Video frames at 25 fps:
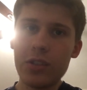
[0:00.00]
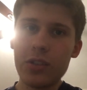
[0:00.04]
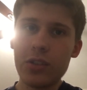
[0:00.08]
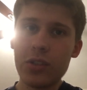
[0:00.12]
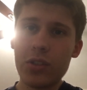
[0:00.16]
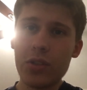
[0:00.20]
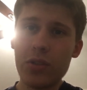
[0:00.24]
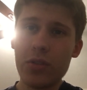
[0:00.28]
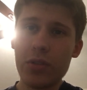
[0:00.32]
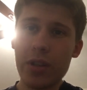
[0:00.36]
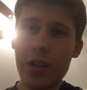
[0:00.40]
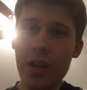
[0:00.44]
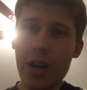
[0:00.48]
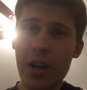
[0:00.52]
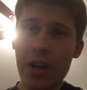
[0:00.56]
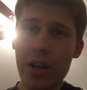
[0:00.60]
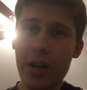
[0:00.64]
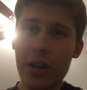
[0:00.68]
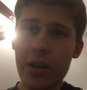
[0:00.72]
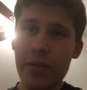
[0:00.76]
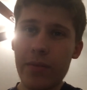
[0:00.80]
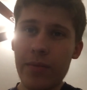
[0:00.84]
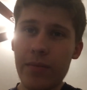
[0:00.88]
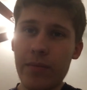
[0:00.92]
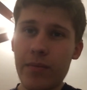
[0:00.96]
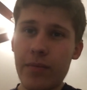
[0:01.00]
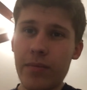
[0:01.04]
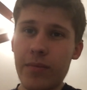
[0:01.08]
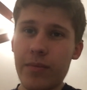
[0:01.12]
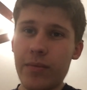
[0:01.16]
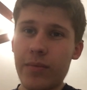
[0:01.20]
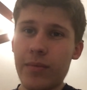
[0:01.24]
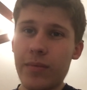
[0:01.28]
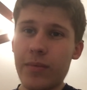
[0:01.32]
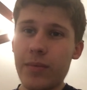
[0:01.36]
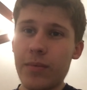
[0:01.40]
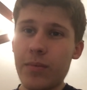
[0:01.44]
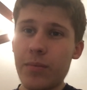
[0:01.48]
So yeah,
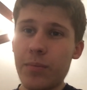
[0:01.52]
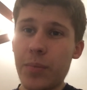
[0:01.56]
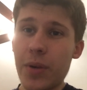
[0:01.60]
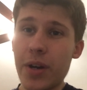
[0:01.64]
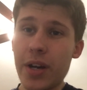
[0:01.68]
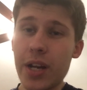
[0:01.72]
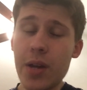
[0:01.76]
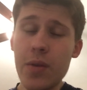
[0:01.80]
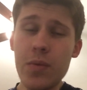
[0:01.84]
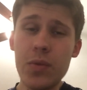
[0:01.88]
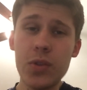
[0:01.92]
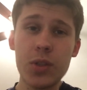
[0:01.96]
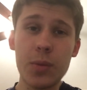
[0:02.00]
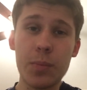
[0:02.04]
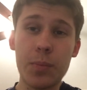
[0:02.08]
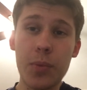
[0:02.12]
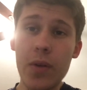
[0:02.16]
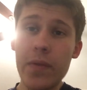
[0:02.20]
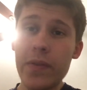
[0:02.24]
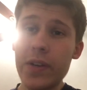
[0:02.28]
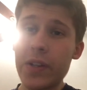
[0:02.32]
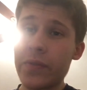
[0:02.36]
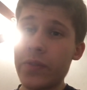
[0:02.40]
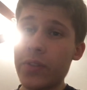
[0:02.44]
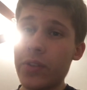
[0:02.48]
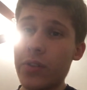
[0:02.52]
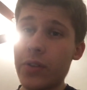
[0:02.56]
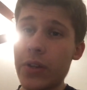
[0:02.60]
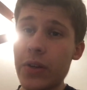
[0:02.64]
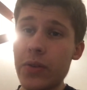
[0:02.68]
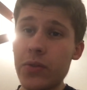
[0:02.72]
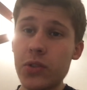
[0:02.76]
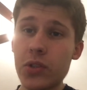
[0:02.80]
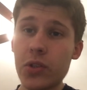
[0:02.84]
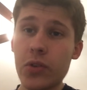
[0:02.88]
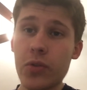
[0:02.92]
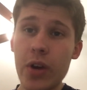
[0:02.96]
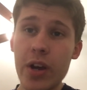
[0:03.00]
but he was a perfect villain. He
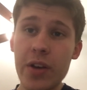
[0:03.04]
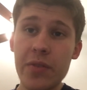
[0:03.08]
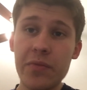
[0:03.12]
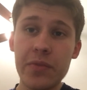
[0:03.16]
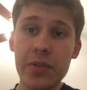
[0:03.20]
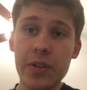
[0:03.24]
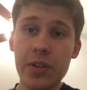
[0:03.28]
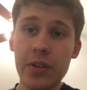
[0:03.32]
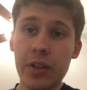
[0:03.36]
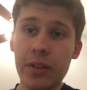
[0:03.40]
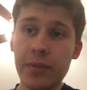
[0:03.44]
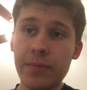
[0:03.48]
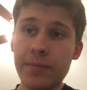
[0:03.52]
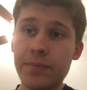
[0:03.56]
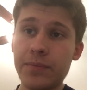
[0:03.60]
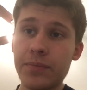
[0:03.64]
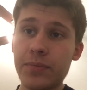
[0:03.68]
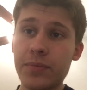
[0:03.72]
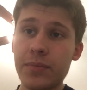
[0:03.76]
was a great villain.